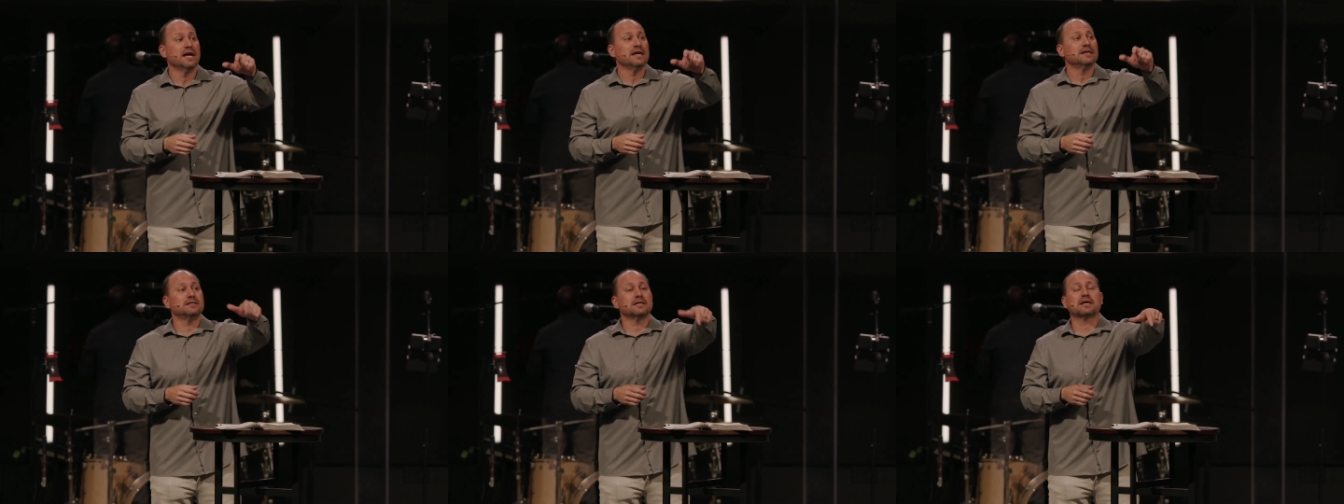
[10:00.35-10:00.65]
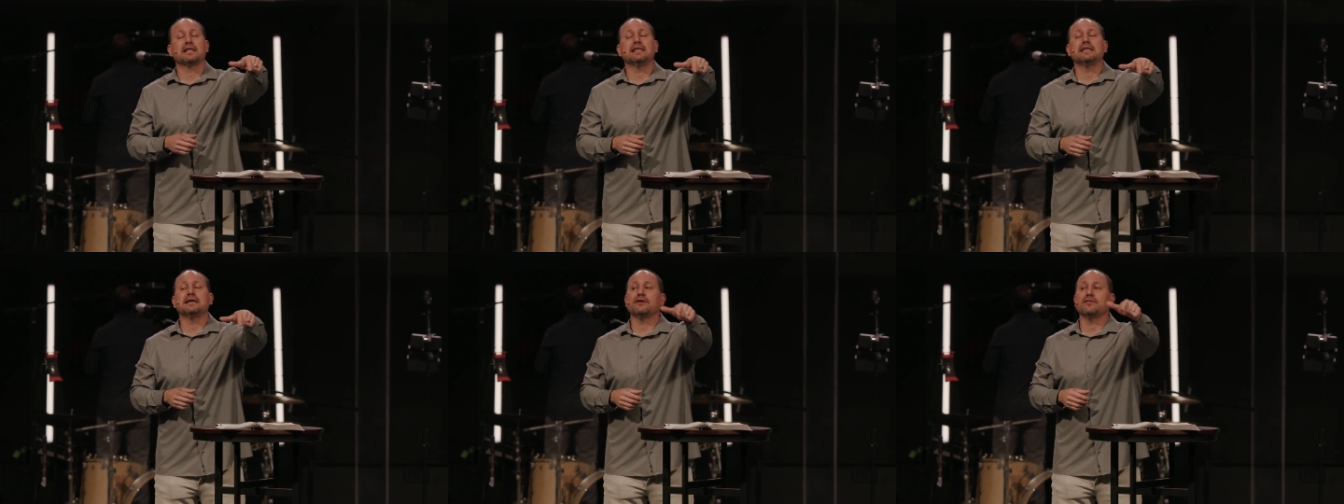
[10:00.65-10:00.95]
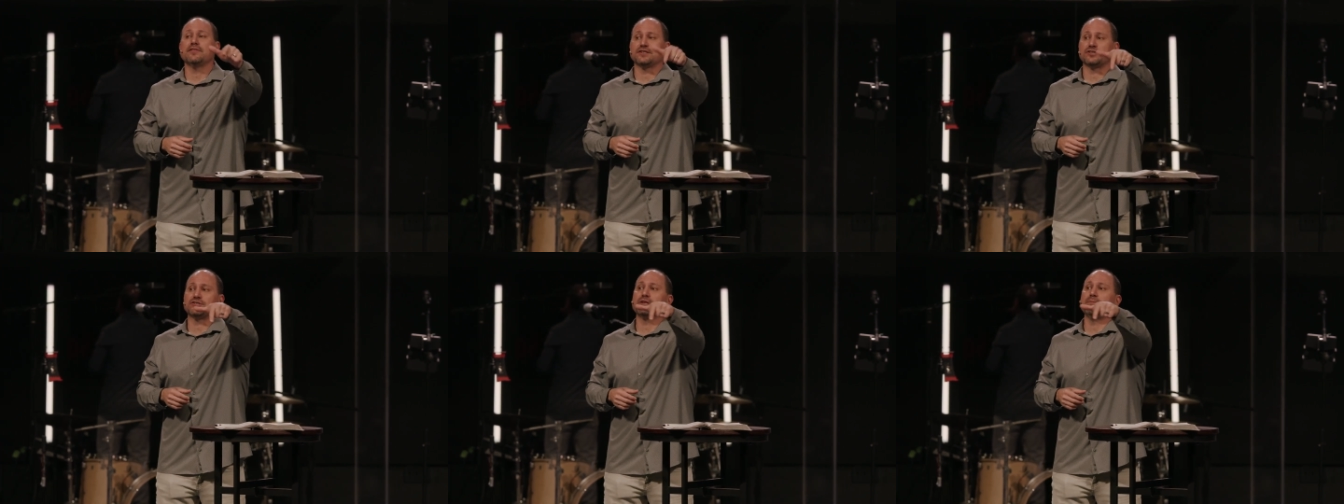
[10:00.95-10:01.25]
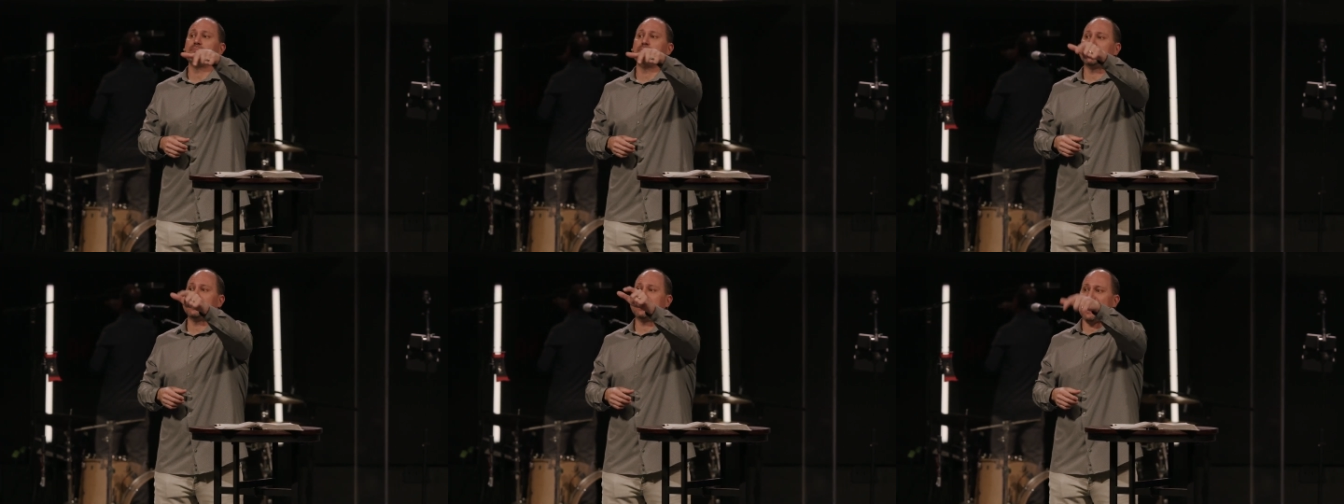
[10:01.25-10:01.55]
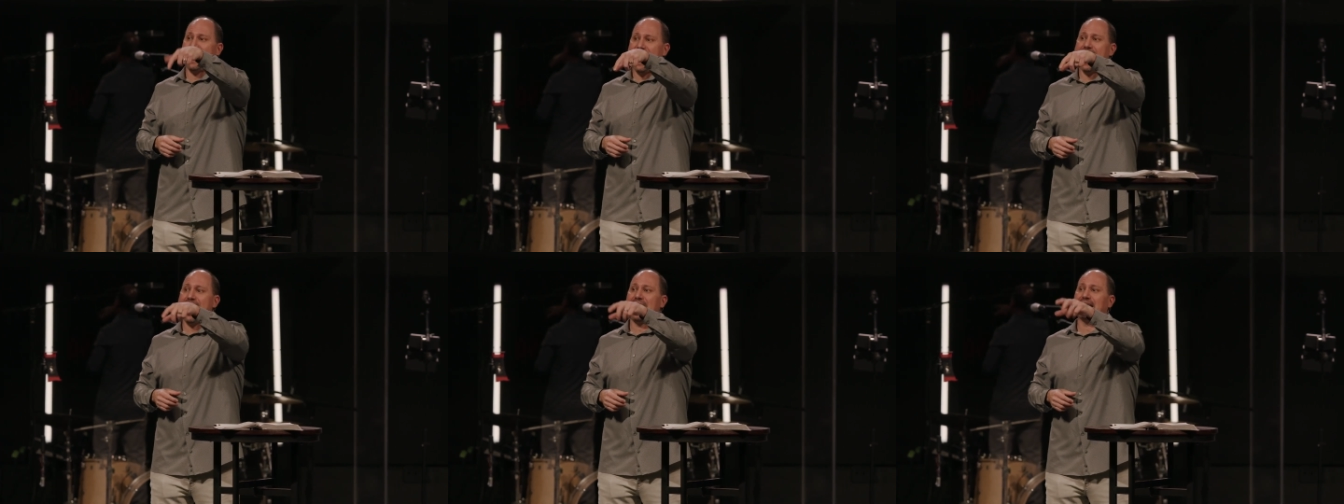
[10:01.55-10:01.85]
declare that somebody
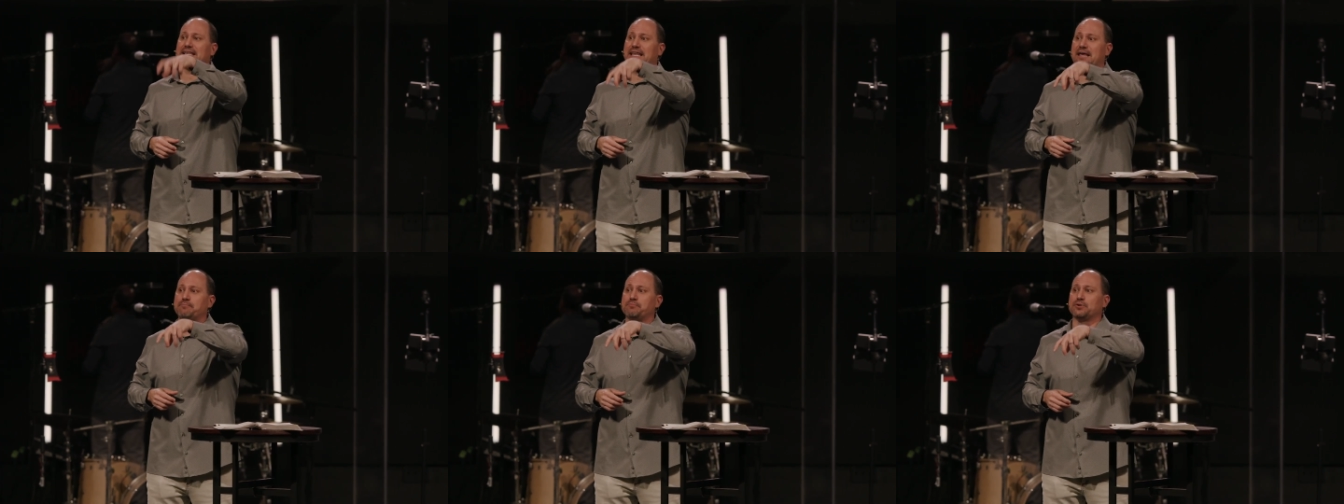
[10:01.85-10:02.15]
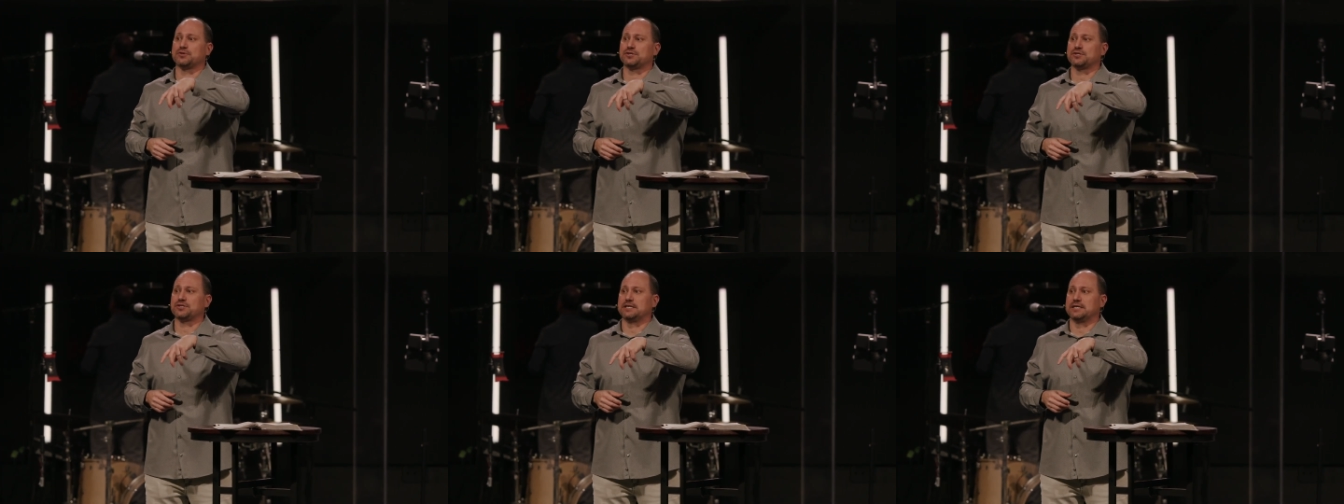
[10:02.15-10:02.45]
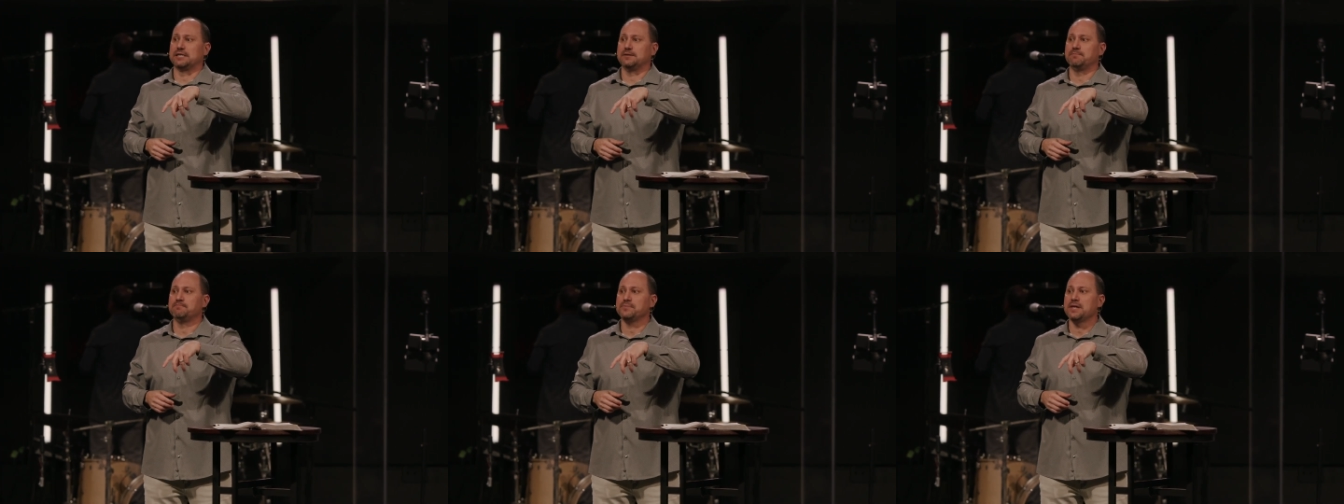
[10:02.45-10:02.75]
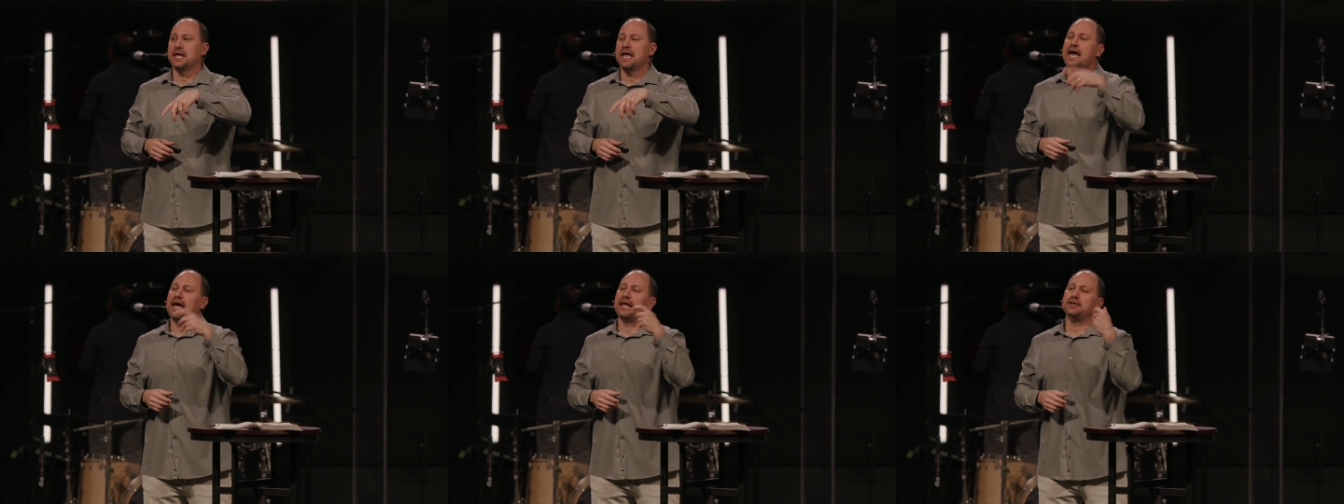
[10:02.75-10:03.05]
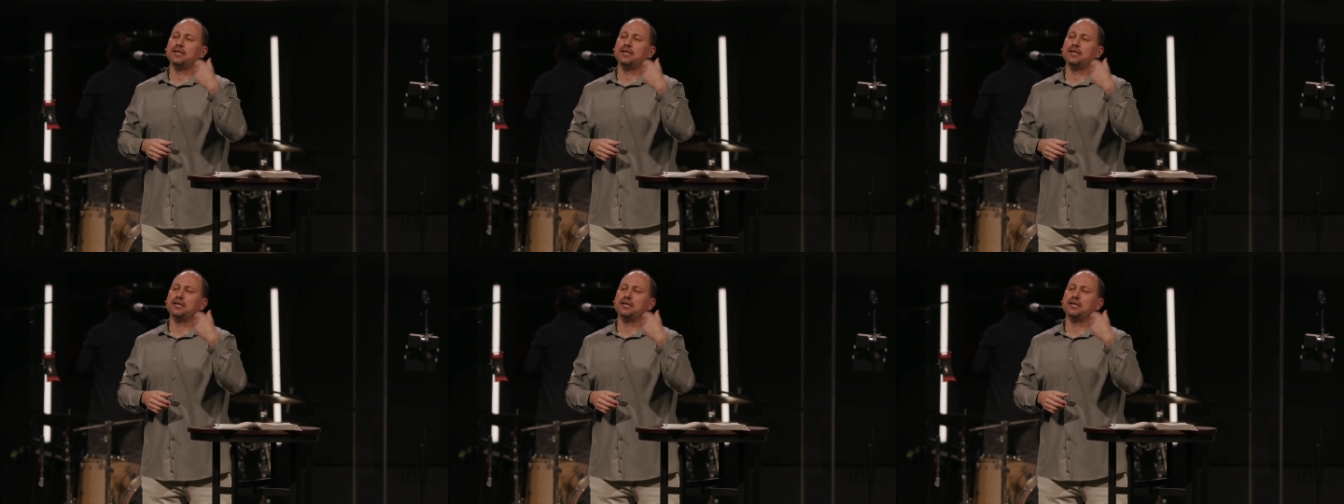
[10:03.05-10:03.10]
had leprosy. And